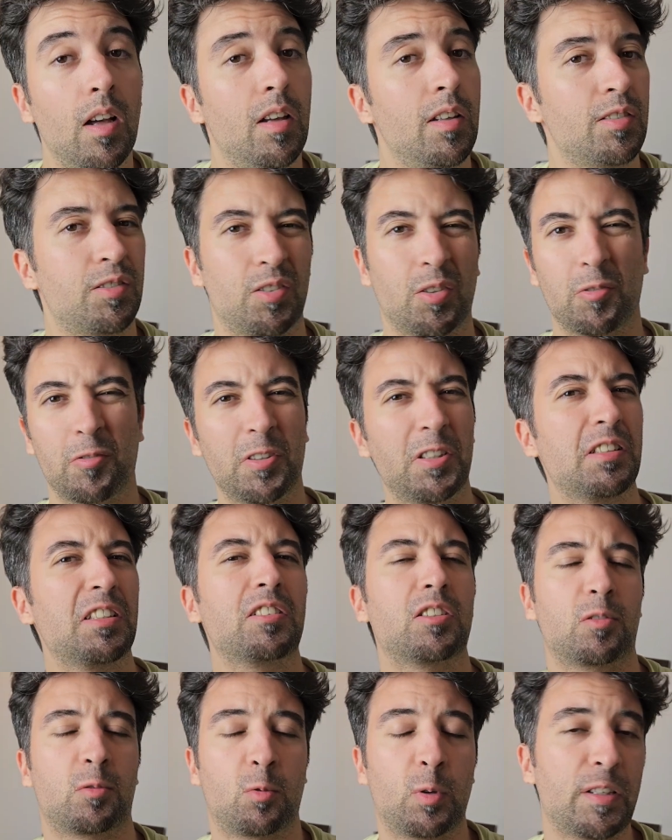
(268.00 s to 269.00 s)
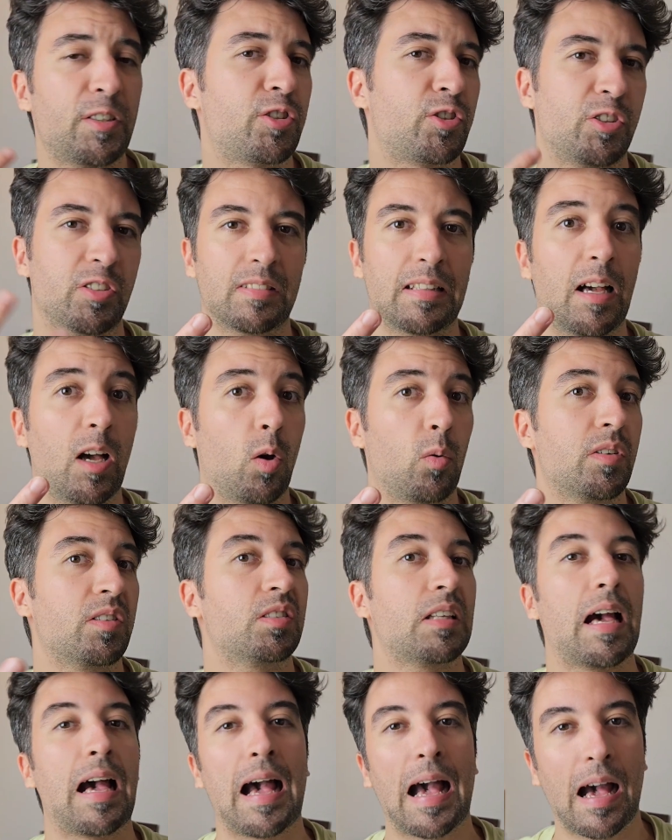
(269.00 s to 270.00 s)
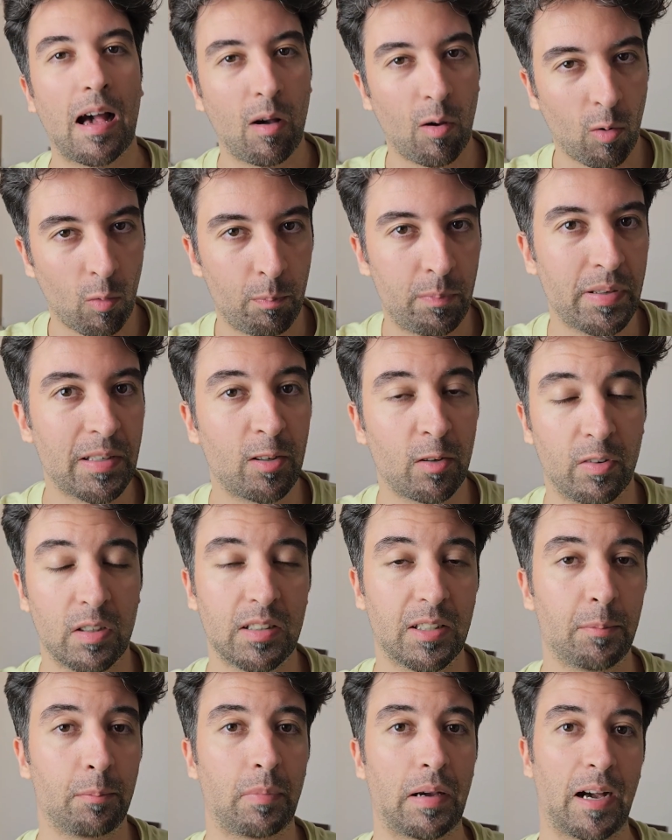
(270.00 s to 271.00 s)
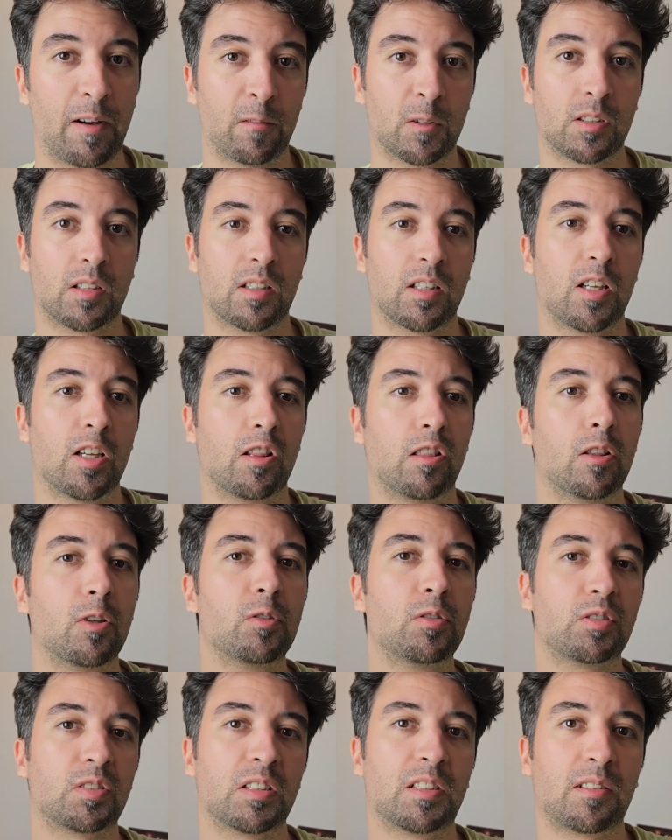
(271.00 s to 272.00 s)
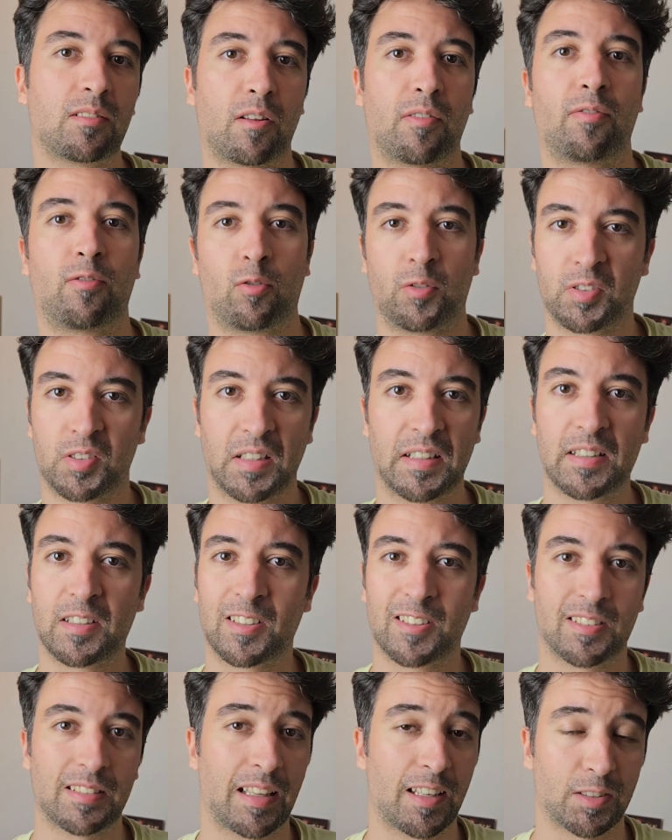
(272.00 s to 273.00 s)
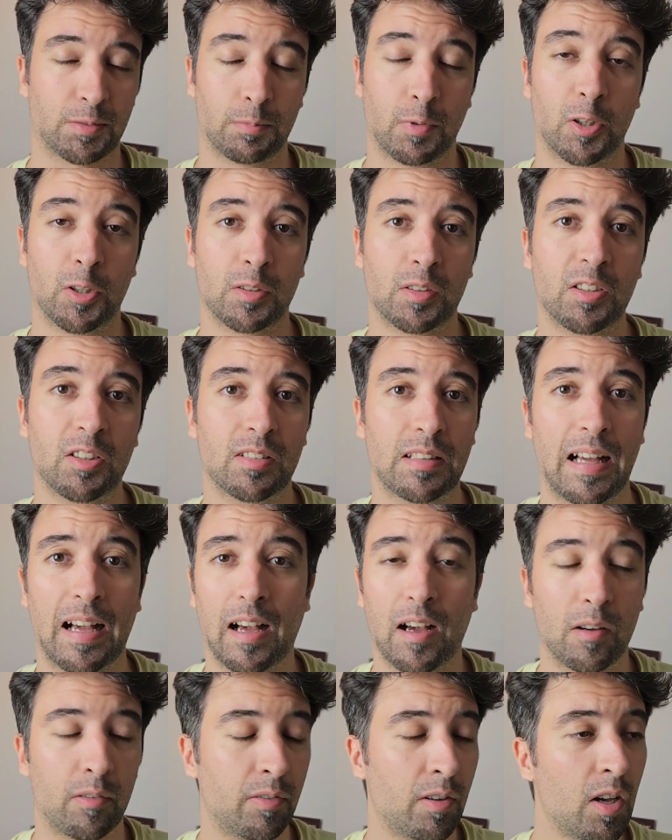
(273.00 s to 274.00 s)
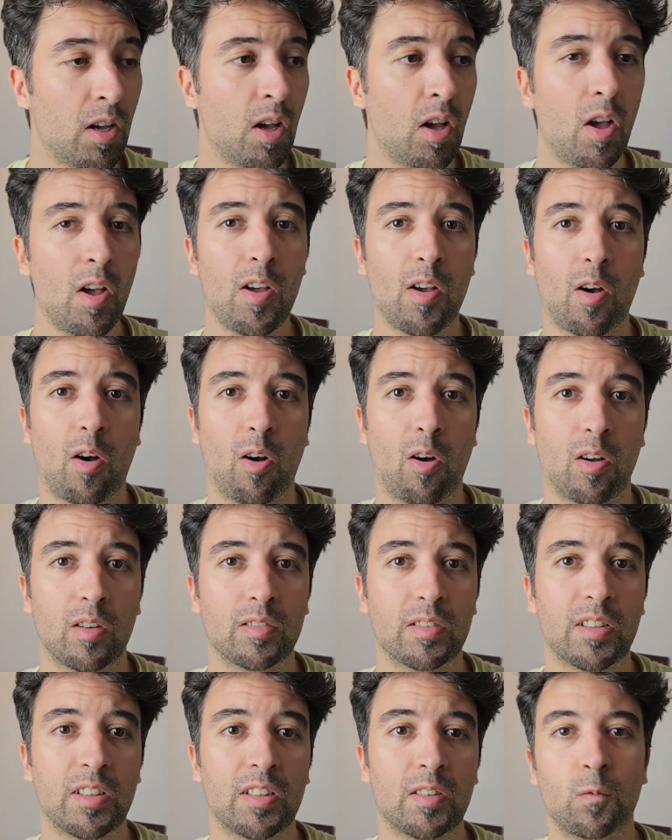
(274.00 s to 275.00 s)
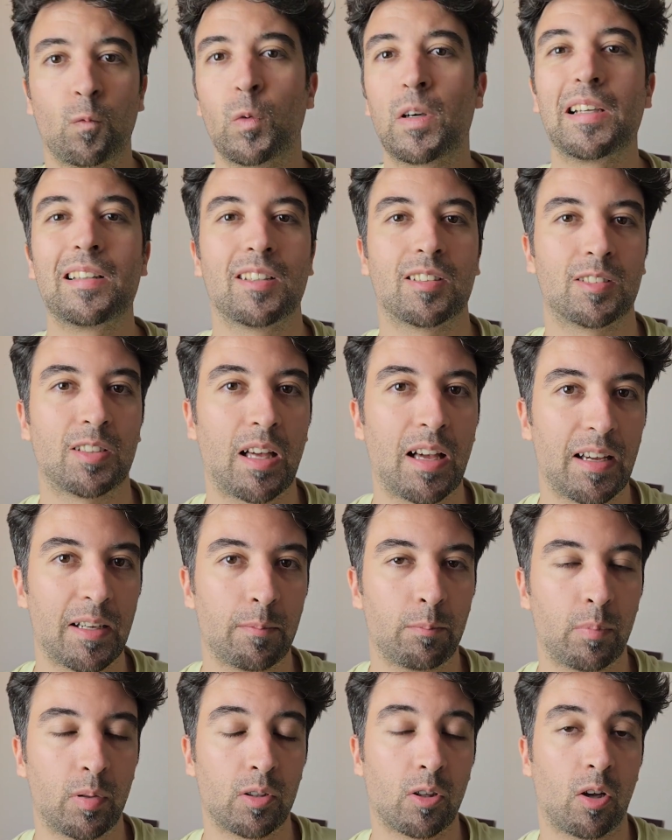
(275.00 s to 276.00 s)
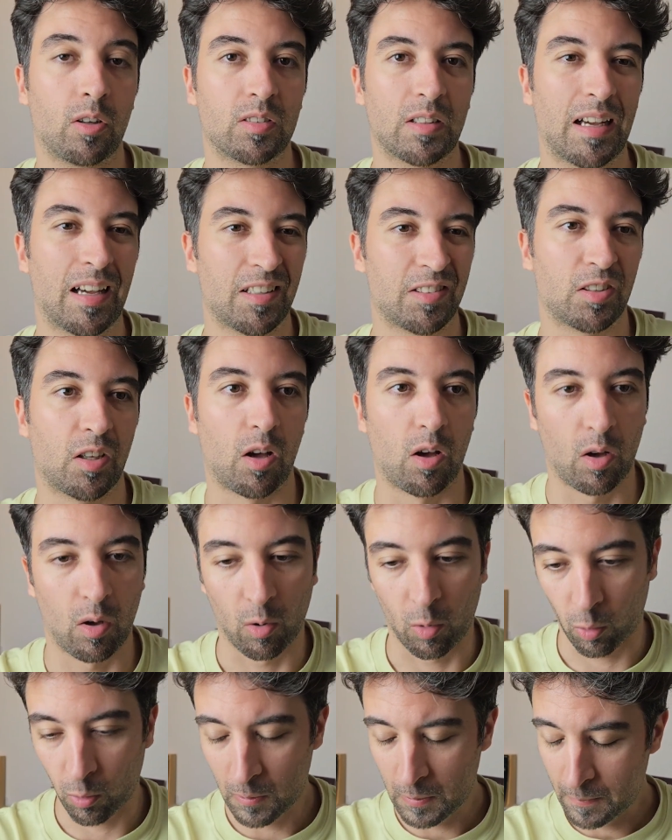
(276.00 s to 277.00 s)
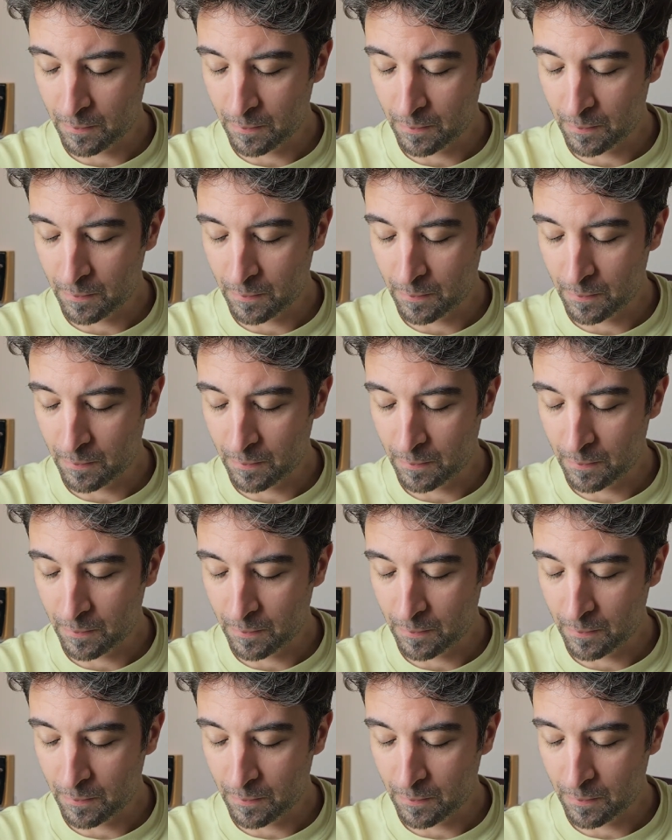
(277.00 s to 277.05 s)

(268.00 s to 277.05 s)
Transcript: So really the question now is, how big of an impact would losing the Forsaken Asmodean have on the Wheel of Time plot as a whole?